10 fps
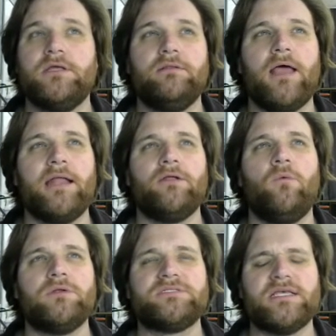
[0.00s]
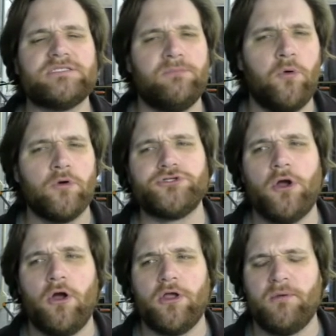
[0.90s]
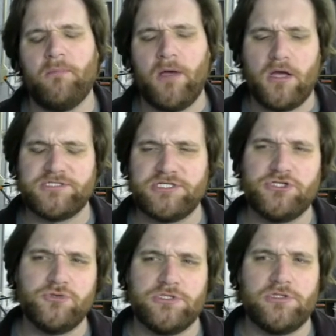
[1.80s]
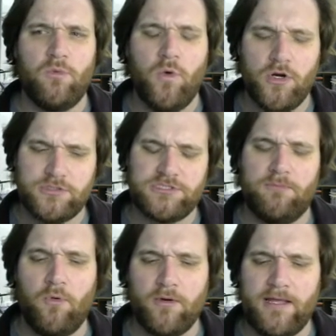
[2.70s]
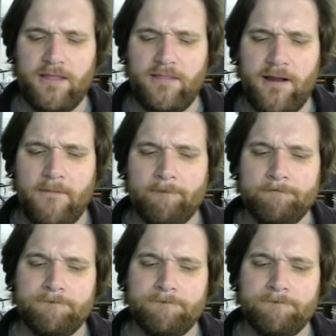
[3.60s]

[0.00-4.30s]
I don't want to say support your argument because it's using the word supporting in there,